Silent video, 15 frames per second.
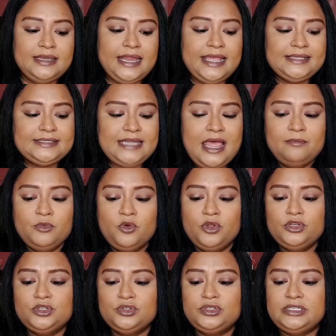Next, I'm
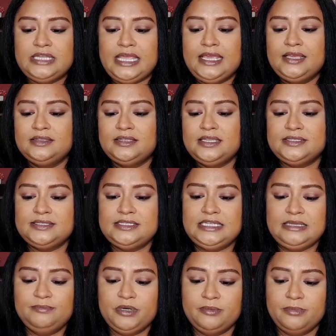going to take this
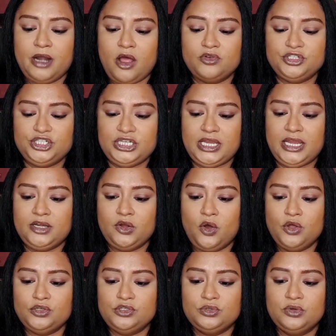deeper brown shade
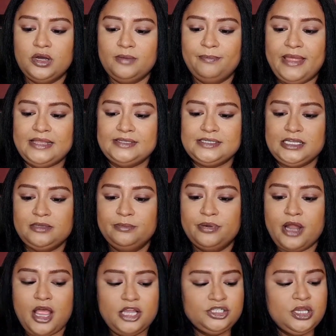onto a pencil
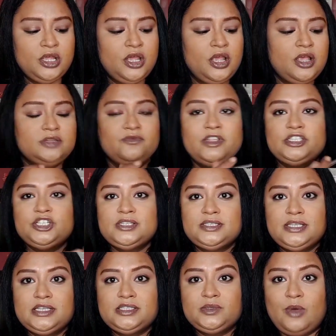brush, which is
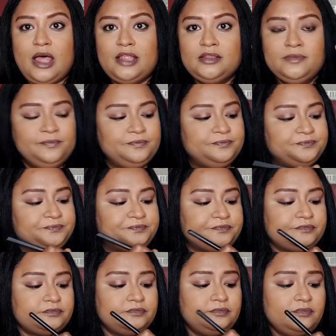this one,
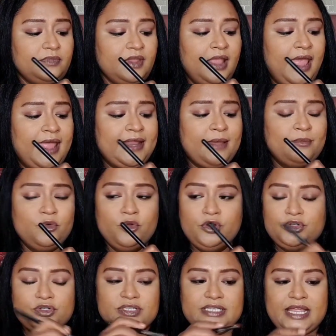and I'm
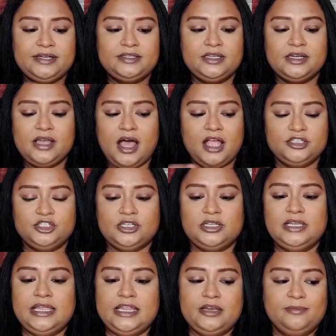going to set the
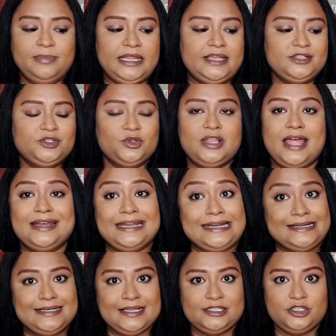kajal in place so that
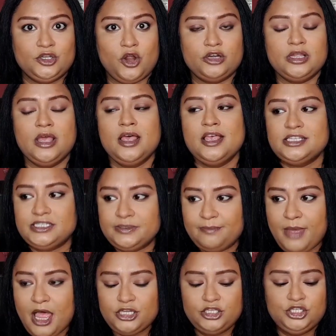it does not
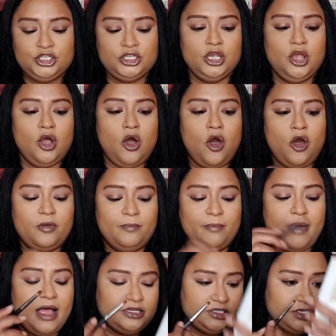smudge or
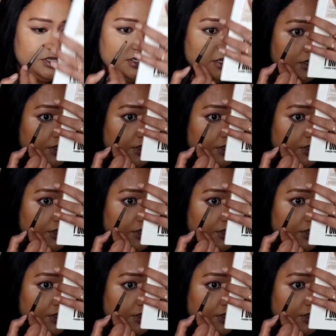budge.